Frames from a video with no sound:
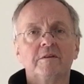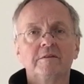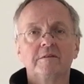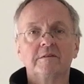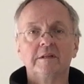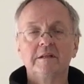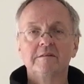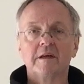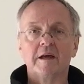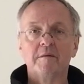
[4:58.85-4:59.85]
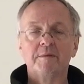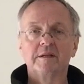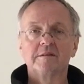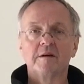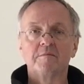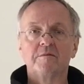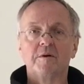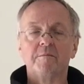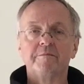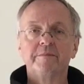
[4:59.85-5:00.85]
and this is an insight I picked up
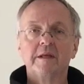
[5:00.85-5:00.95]
from